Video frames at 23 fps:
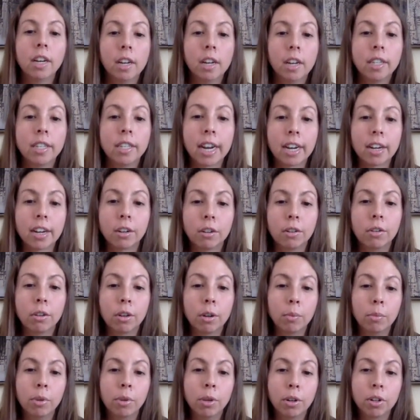technical
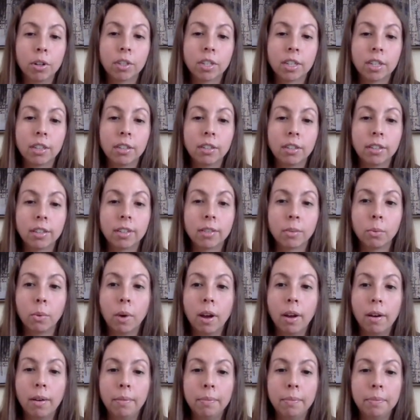computer skills as well.